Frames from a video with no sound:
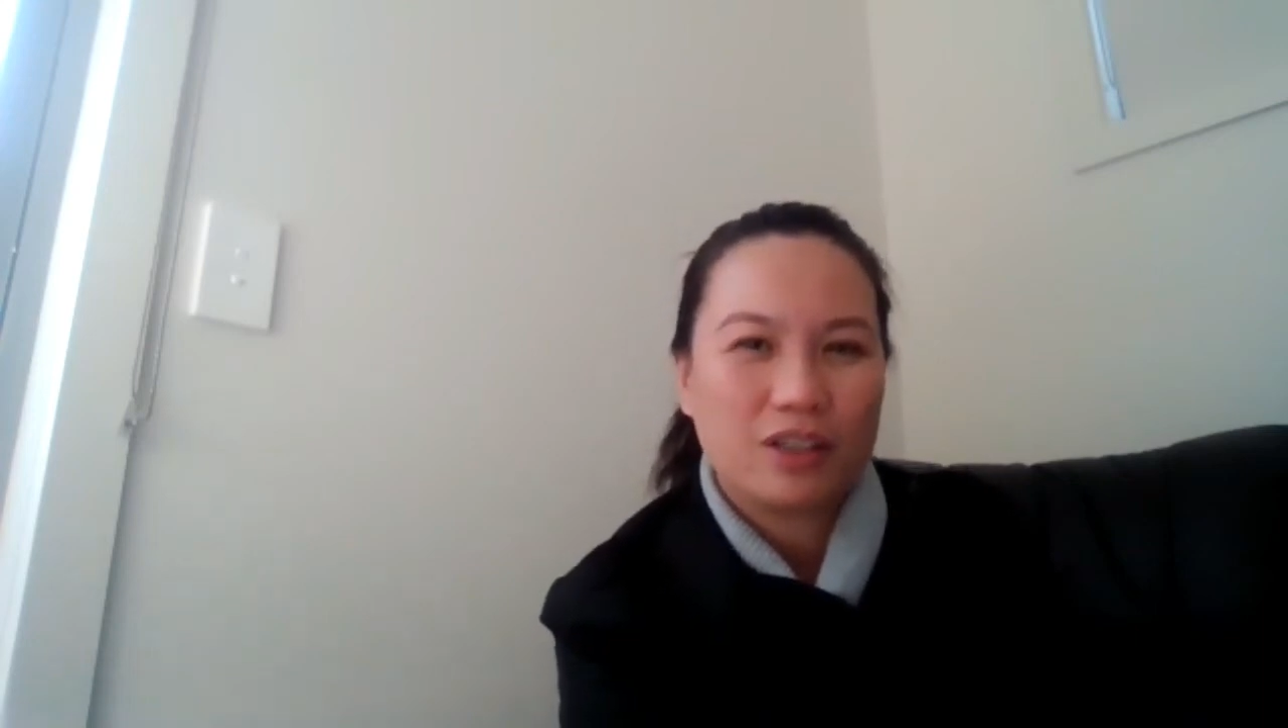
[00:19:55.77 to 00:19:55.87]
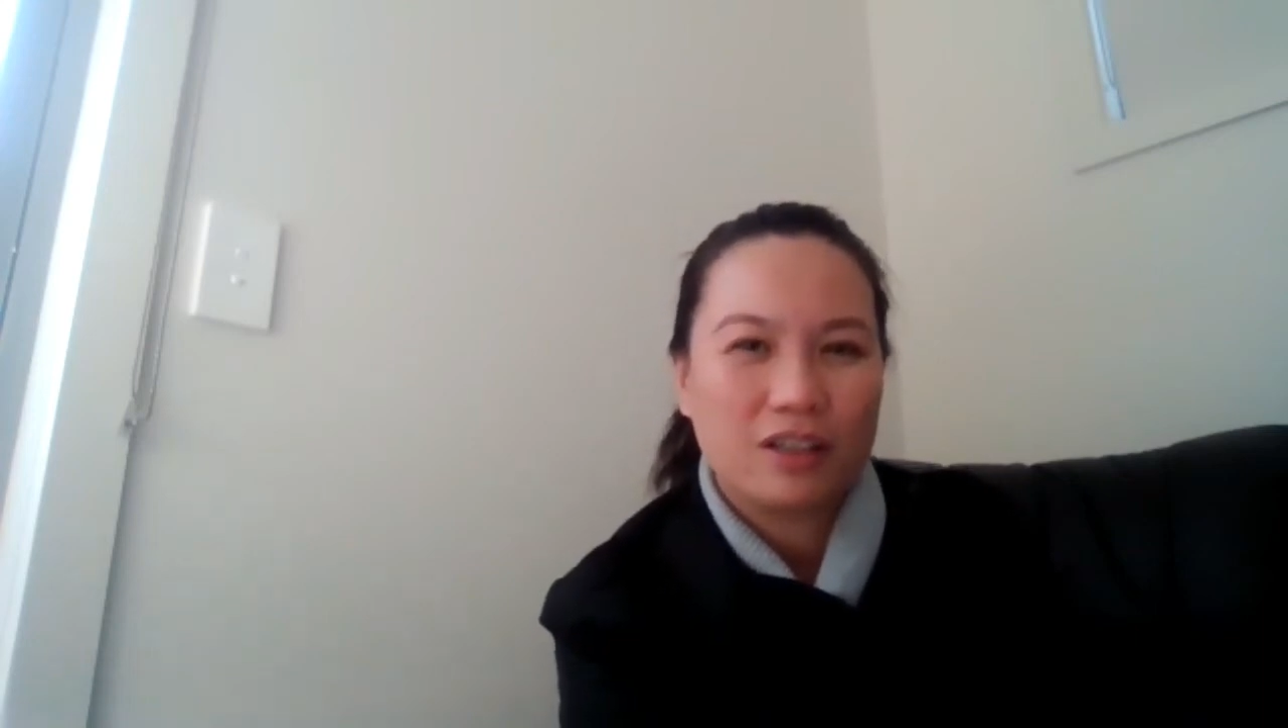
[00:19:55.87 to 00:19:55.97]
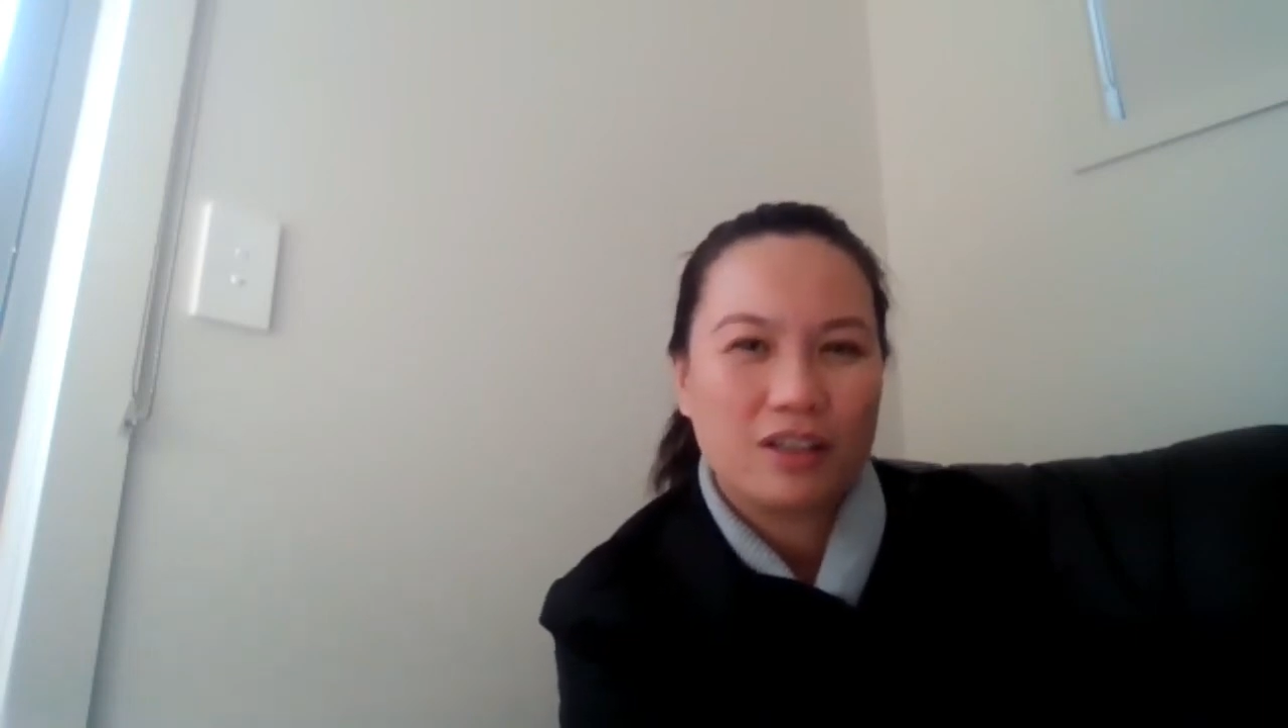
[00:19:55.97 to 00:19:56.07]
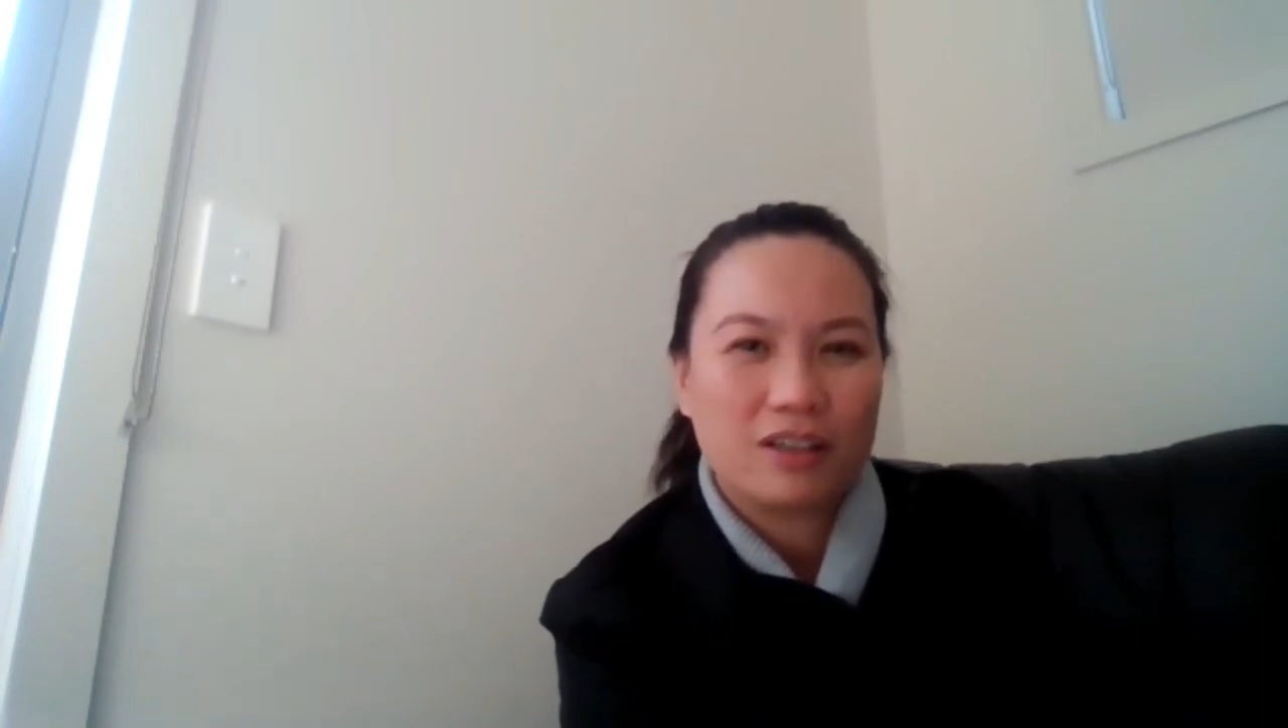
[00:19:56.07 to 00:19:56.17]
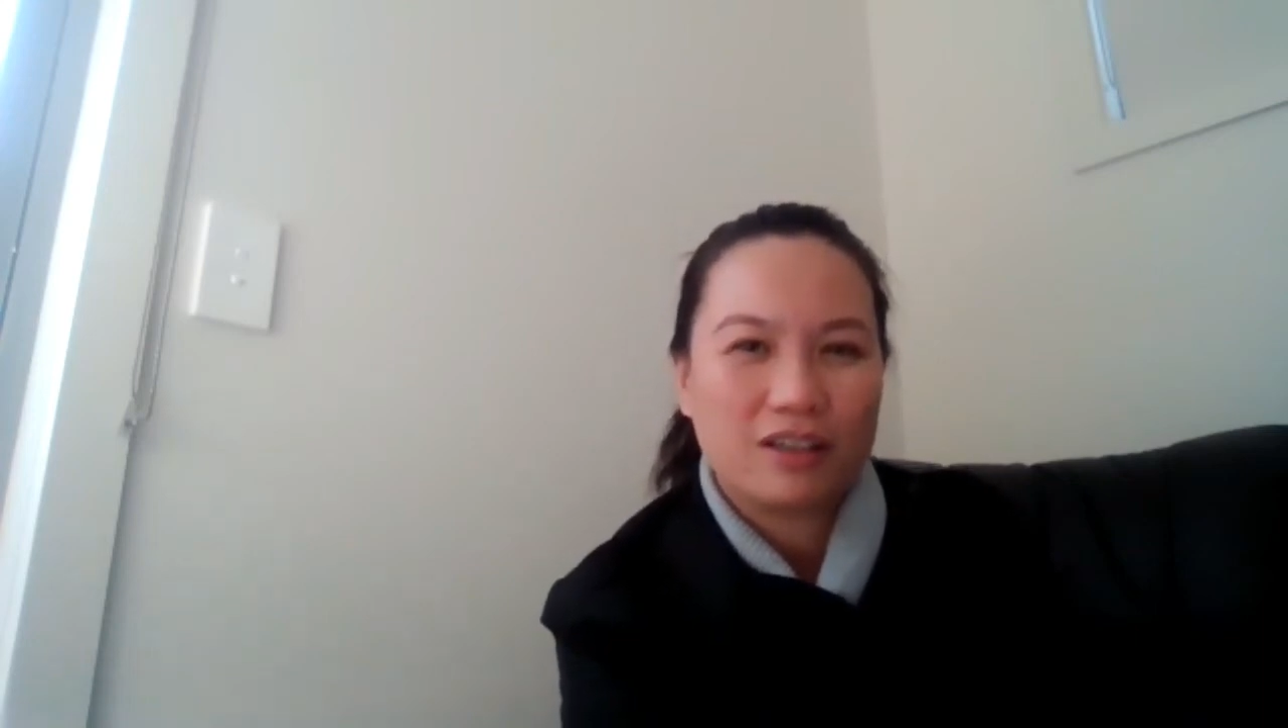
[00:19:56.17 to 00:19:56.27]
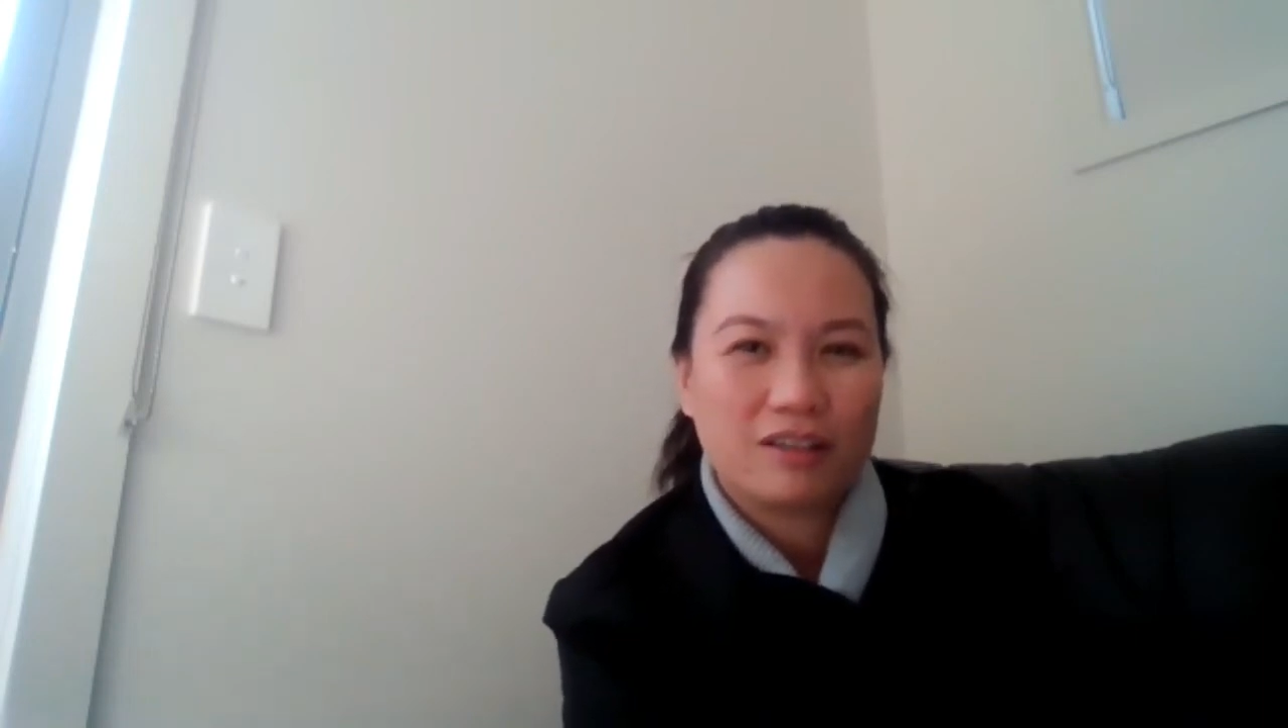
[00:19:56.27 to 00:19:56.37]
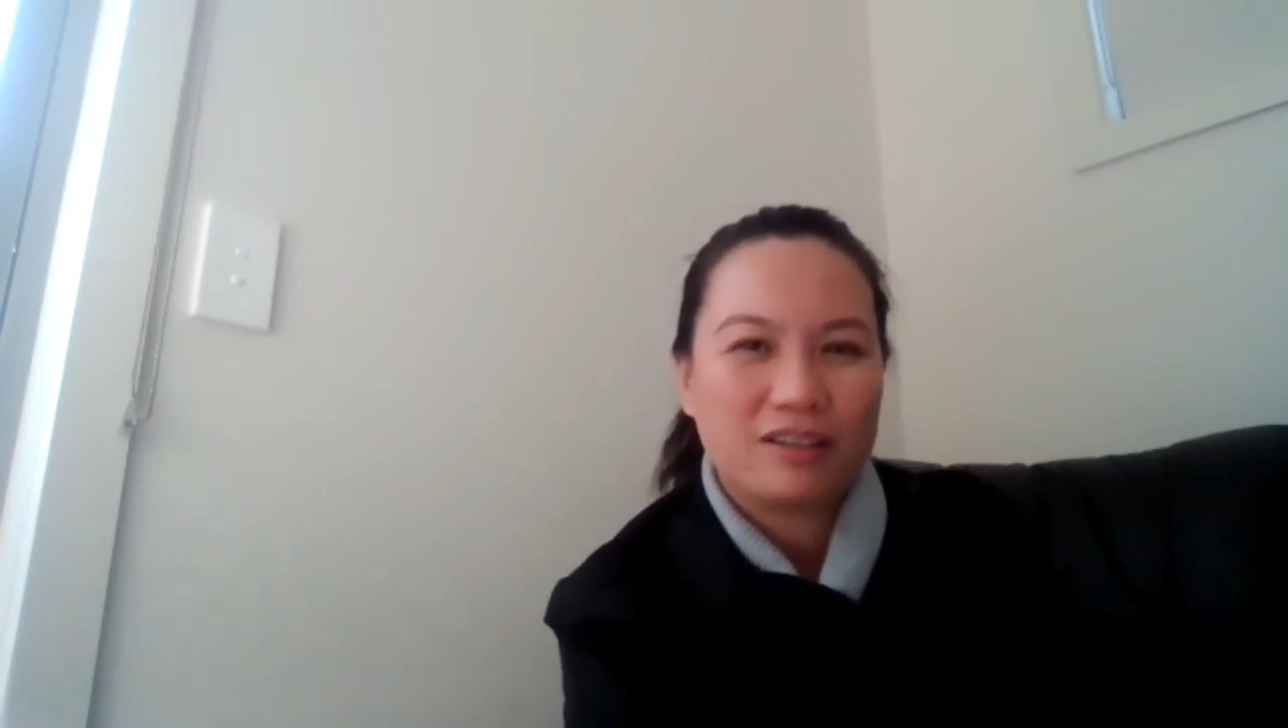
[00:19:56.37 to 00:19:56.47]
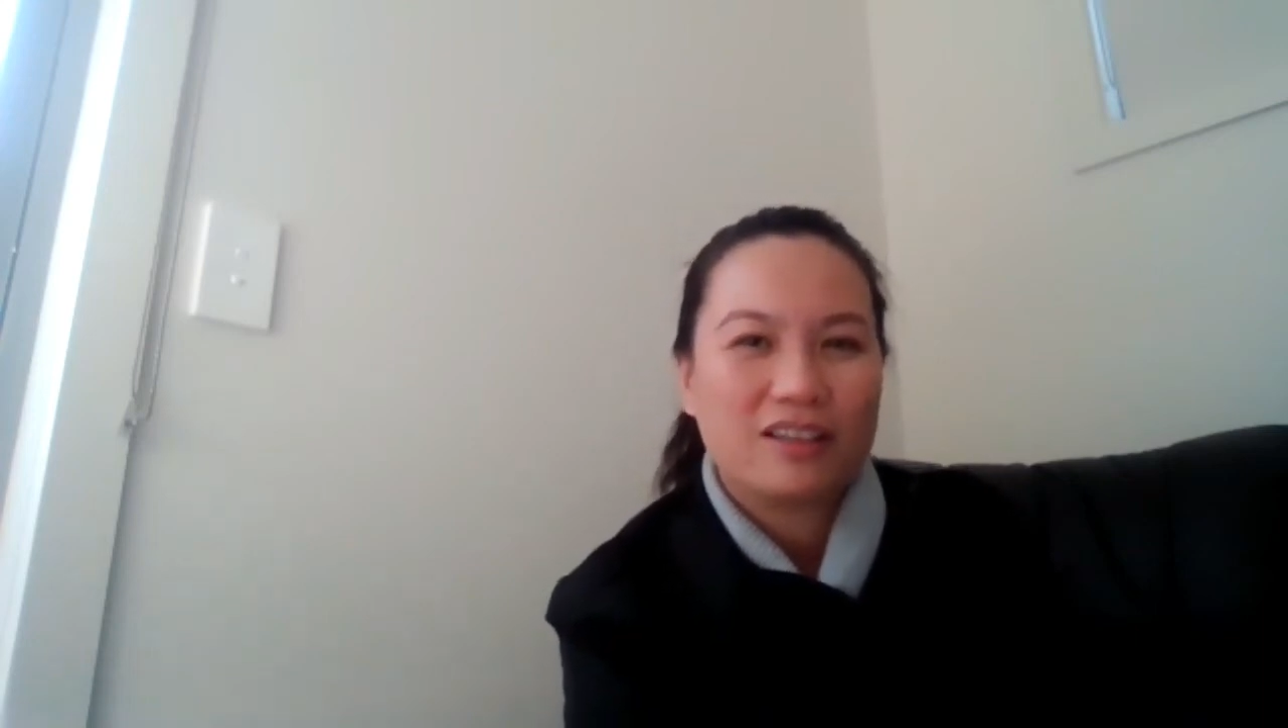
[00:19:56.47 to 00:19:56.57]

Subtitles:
hear